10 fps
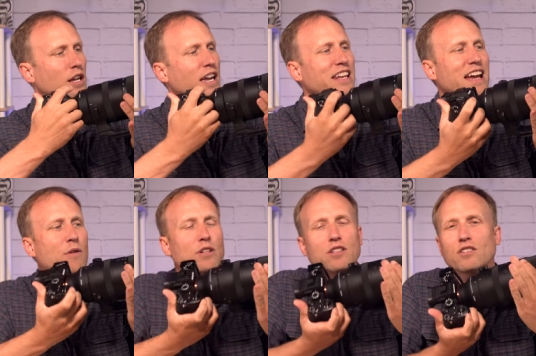And
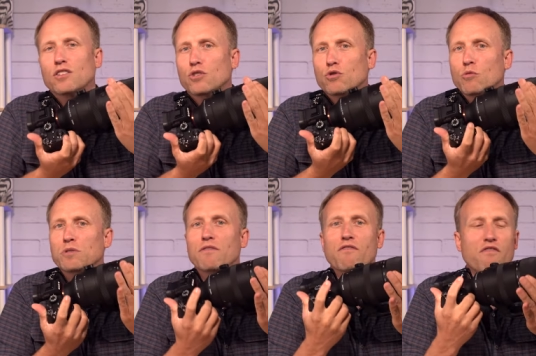now it
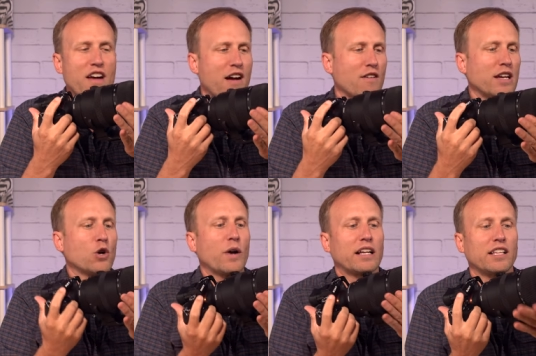zooms very
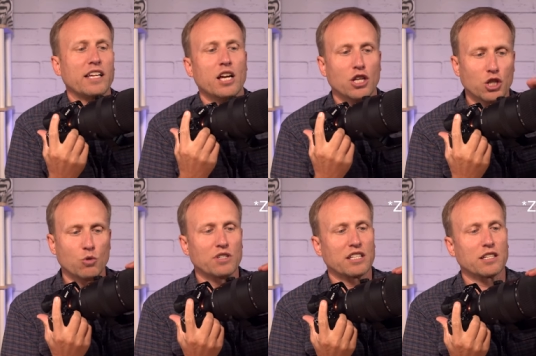quickly
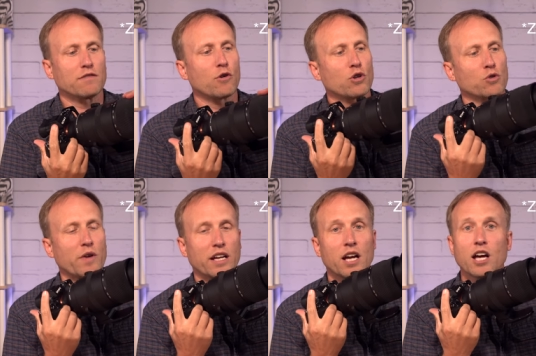using this focus
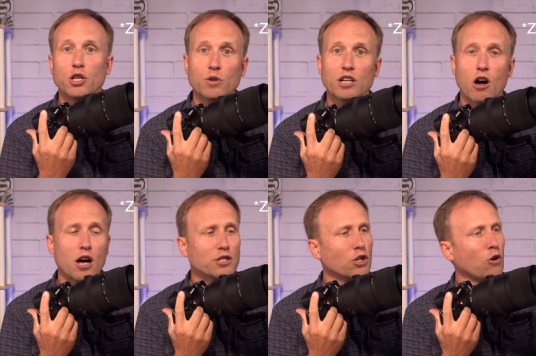ring. You can
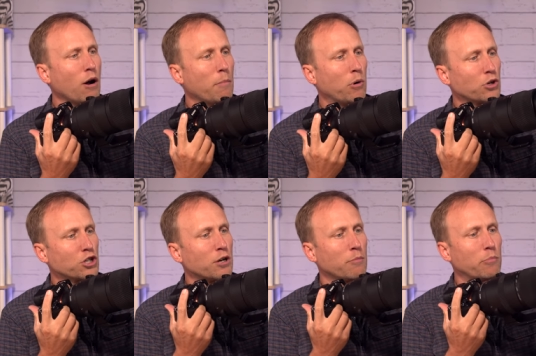also
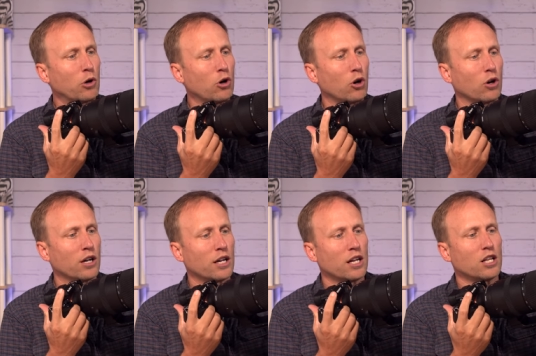push pull.
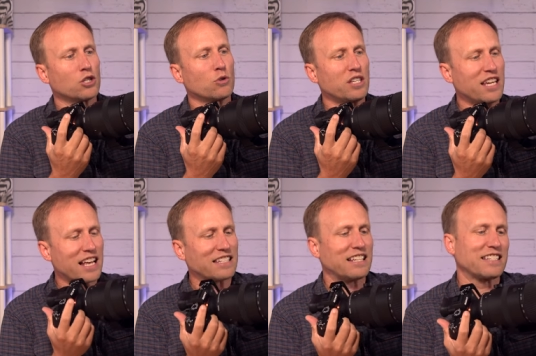So
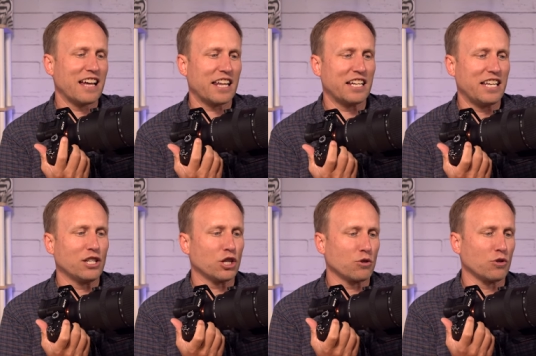yes, it's not an
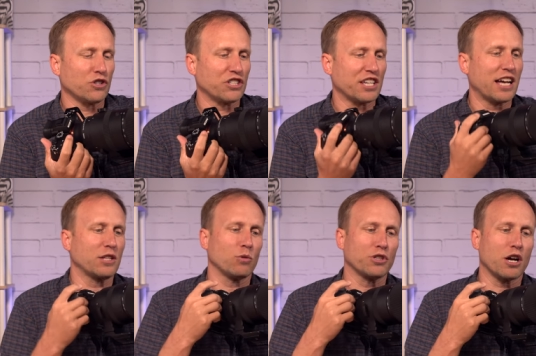internal design
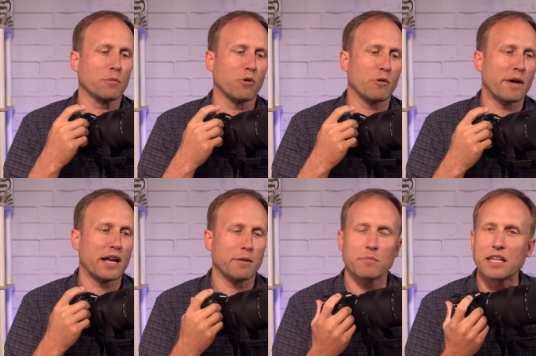that we'll talk more
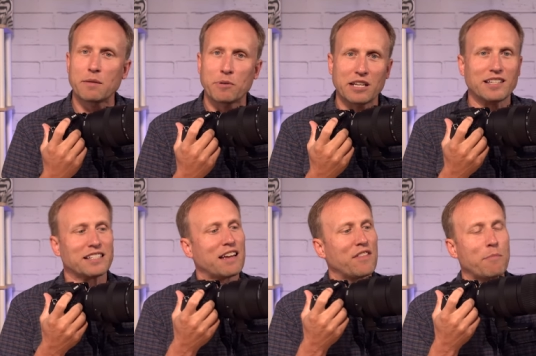about in a minute, but it
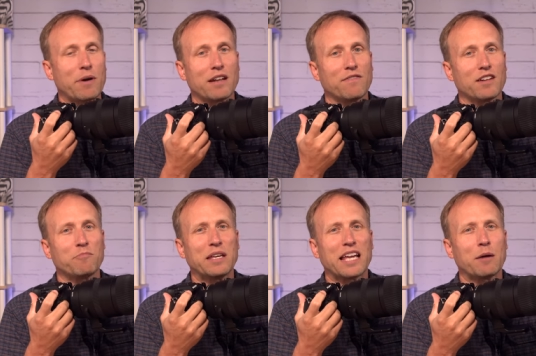does have that benefit of
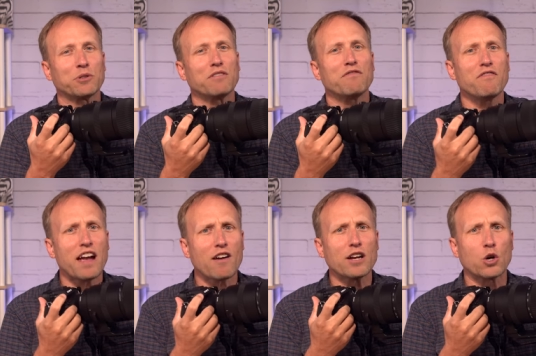being able to
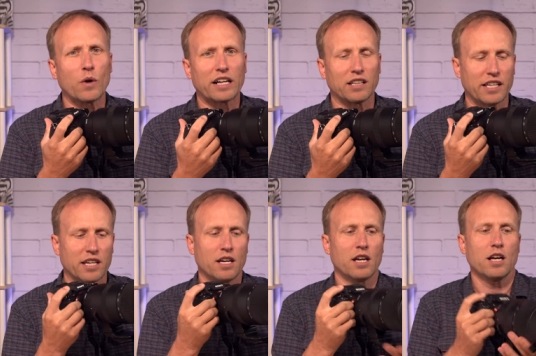very quickly
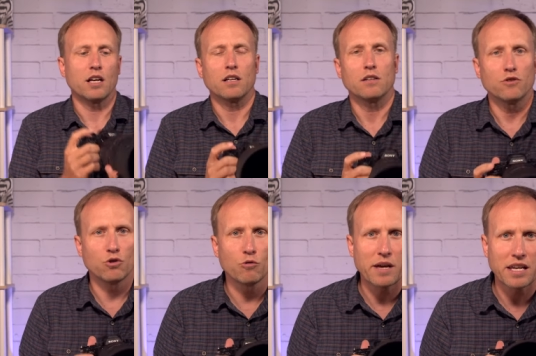
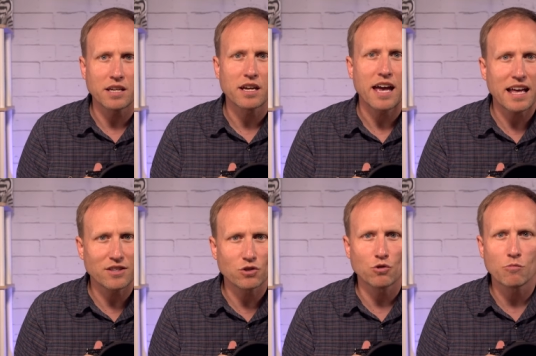zoom in
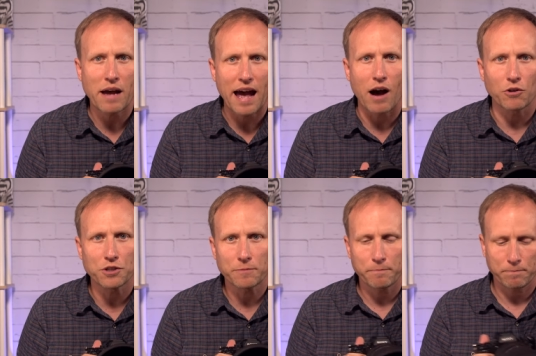and zoom out.